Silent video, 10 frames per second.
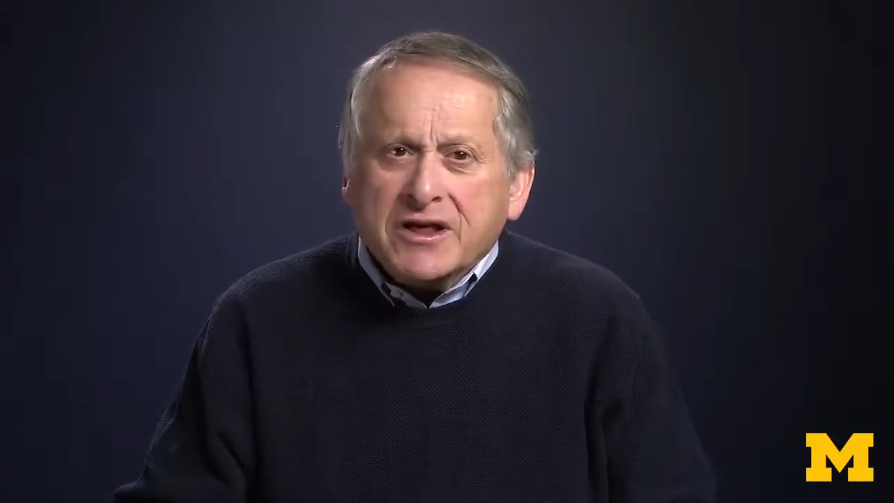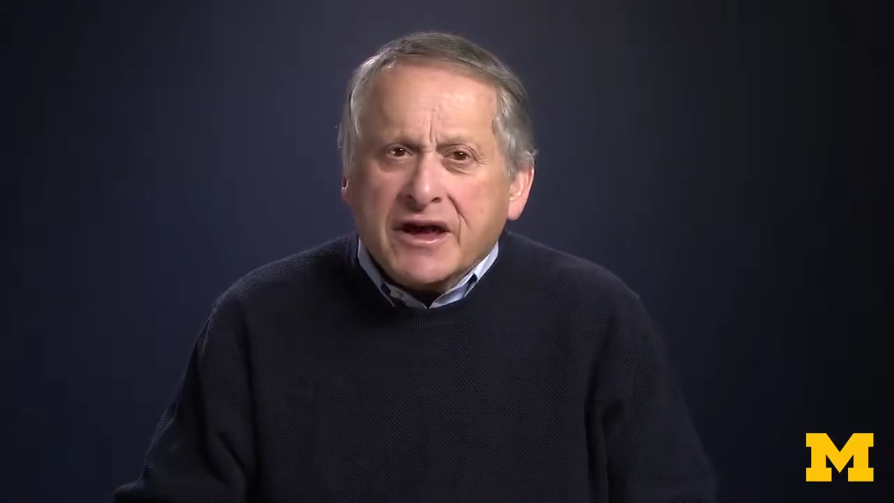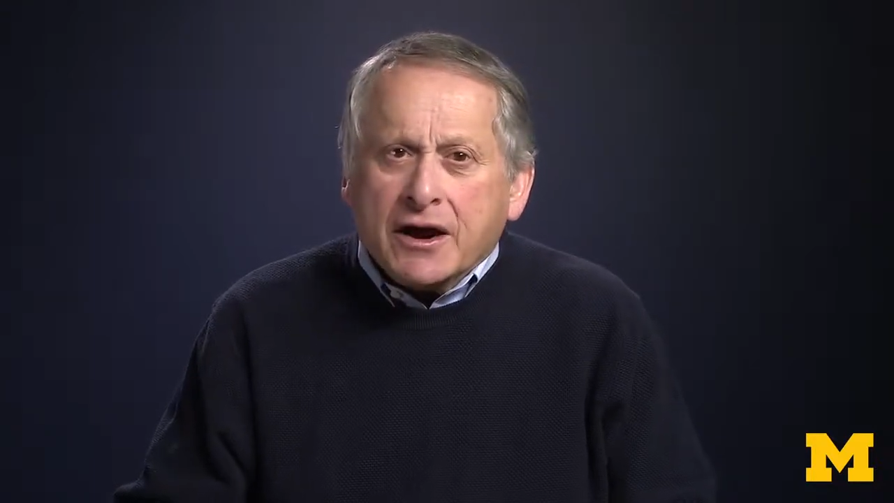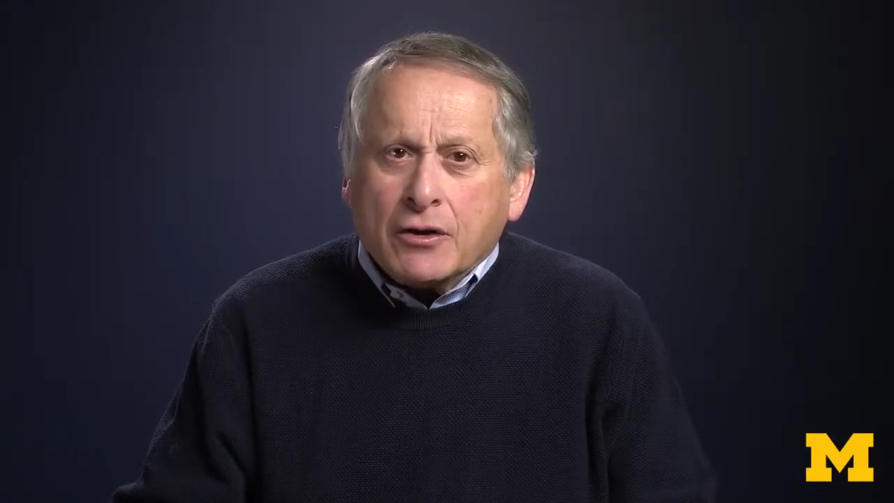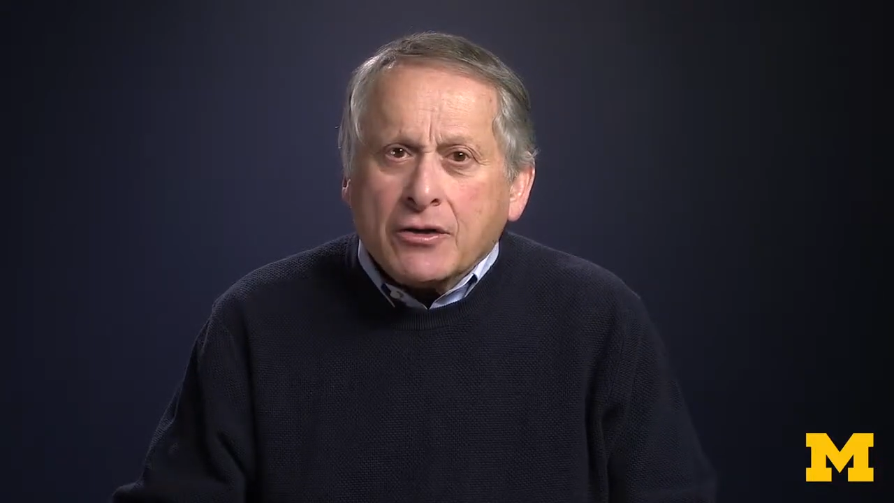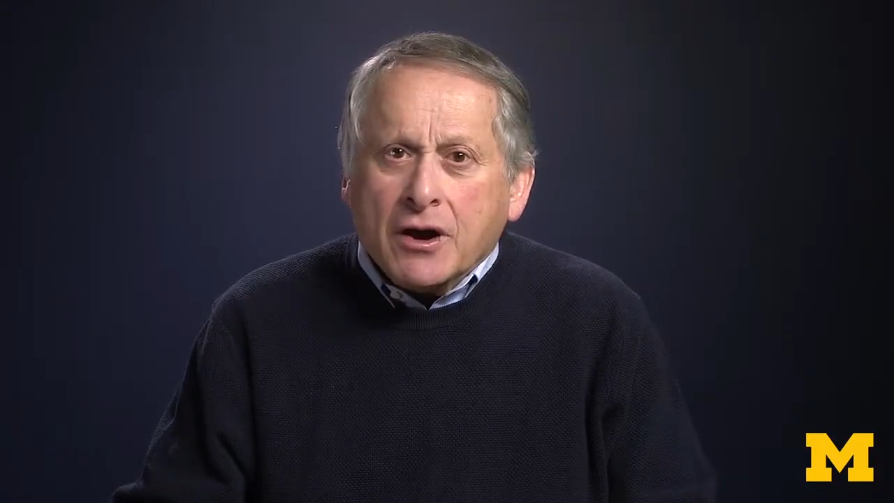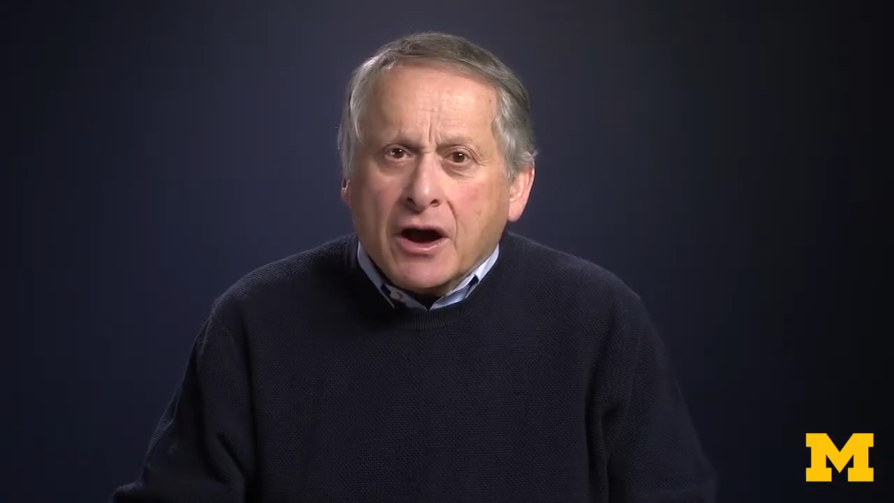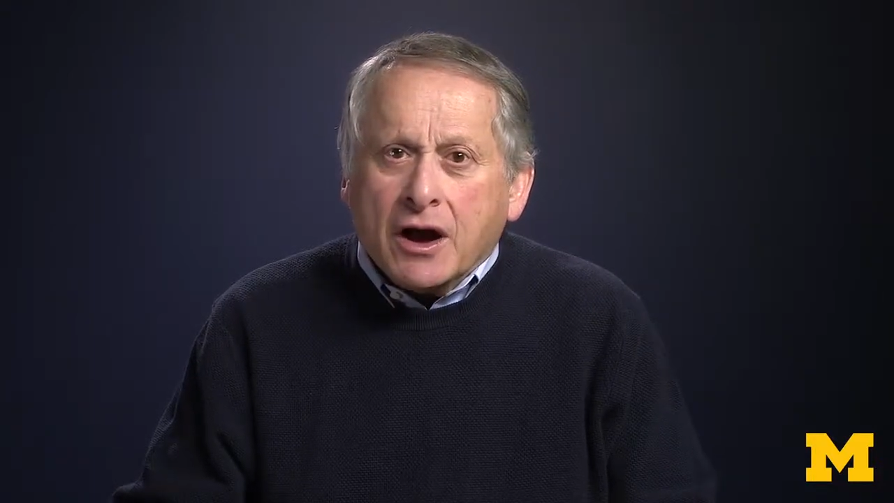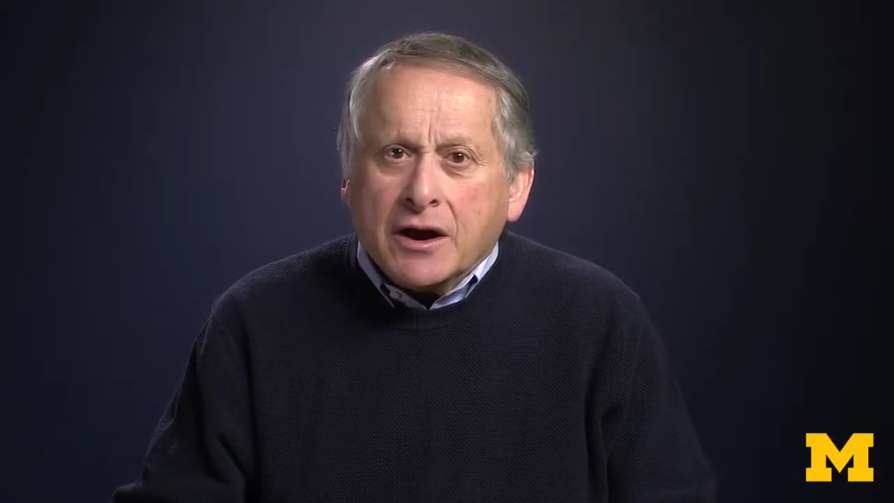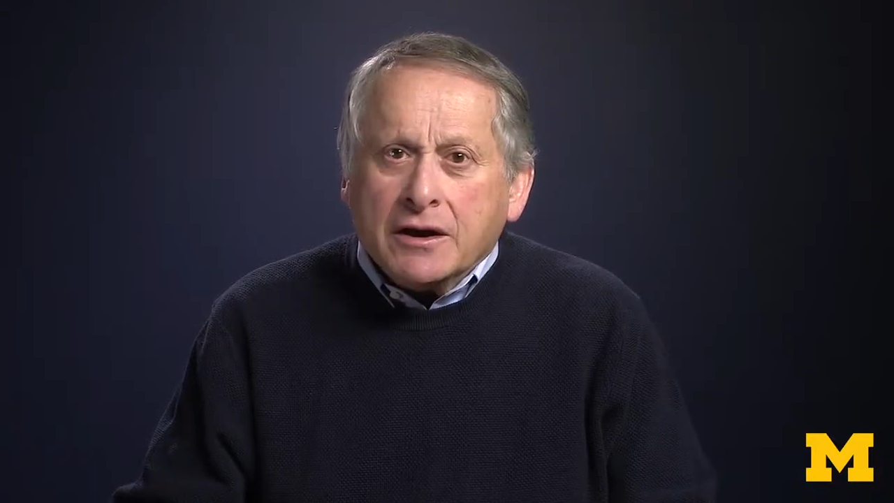they are
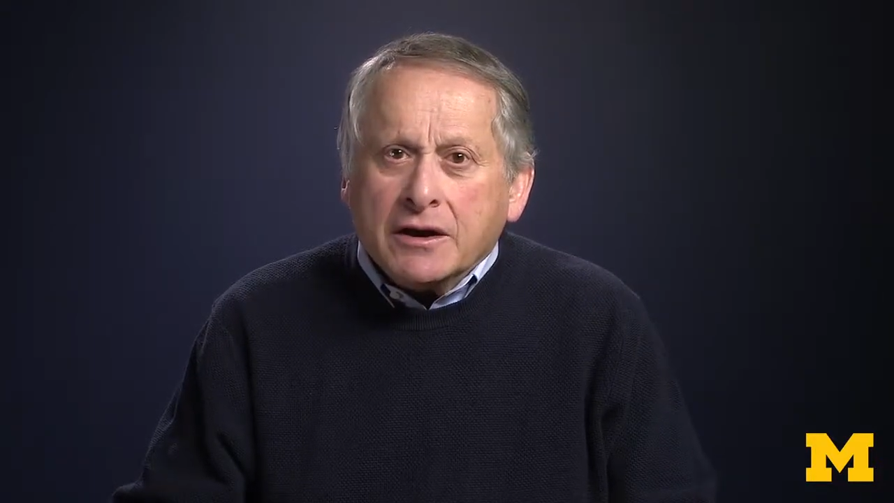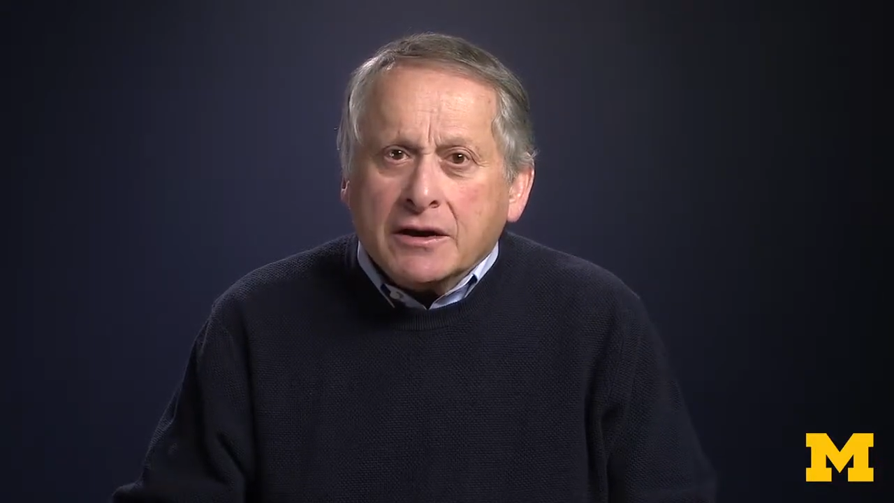not.